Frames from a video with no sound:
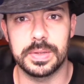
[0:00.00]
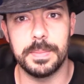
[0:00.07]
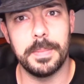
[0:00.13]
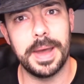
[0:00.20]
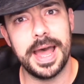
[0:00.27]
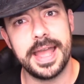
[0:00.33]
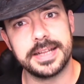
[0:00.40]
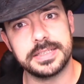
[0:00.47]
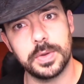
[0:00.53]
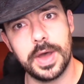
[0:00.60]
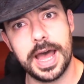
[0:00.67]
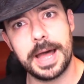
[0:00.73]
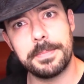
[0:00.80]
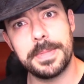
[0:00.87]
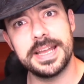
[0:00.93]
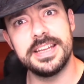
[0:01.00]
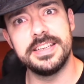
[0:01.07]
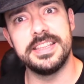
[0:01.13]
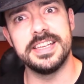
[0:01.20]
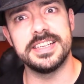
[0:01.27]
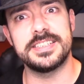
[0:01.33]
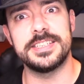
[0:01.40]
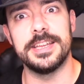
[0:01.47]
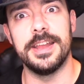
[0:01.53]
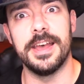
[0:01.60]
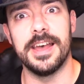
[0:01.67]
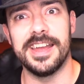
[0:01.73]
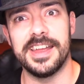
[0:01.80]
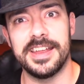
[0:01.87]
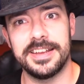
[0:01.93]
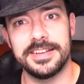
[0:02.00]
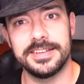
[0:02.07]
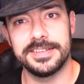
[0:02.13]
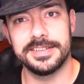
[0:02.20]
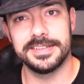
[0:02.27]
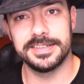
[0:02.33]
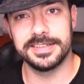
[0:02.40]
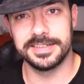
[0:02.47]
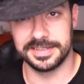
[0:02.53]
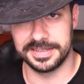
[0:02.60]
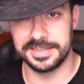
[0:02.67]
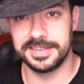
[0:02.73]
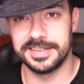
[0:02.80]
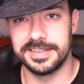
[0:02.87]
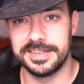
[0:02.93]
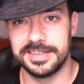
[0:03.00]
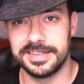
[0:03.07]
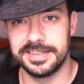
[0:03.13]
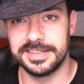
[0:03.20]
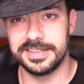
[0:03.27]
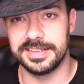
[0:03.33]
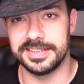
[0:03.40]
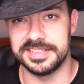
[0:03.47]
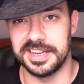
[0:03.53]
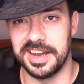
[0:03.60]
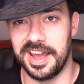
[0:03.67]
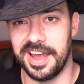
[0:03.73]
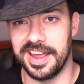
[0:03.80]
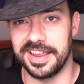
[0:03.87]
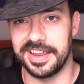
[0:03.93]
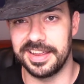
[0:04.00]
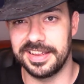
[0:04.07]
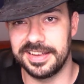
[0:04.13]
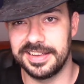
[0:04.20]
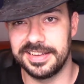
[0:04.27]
welcome back to I Made This Today. And today,